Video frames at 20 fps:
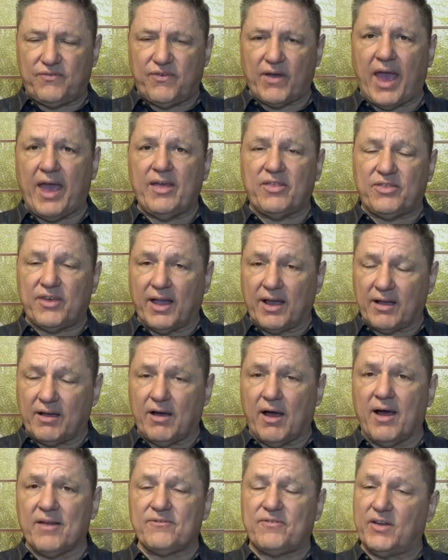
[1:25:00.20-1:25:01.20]
faith and
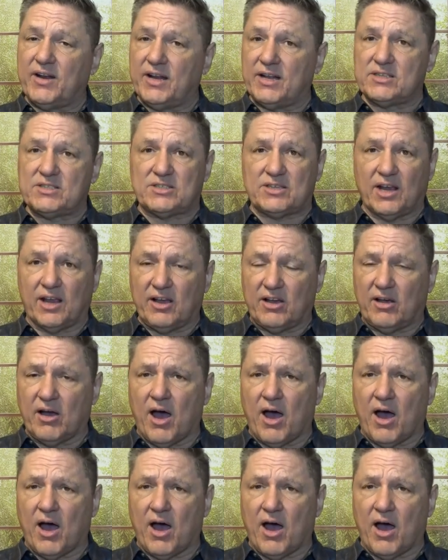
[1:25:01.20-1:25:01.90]
confidence in